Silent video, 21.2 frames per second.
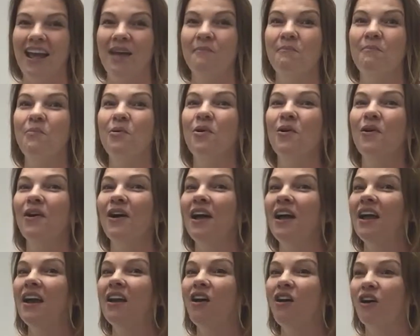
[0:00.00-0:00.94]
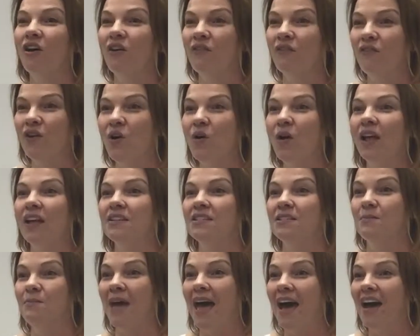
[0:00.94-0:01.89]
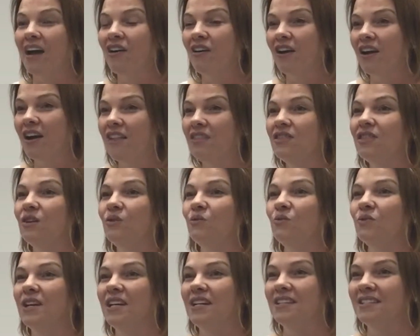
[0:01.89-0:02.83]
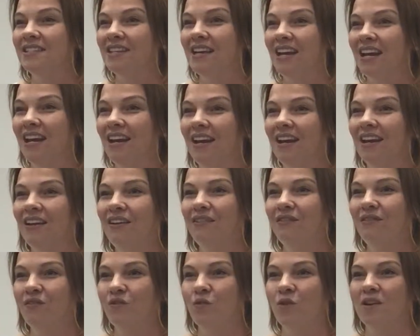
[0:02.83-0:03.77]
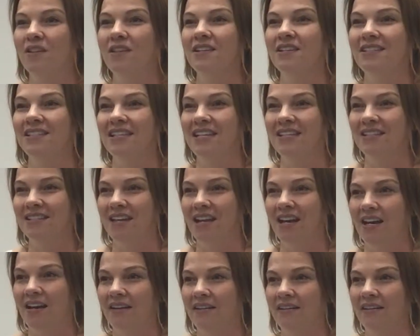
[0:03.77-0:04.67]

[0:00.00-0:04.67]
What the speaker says: and put our focus back on the reason for the season.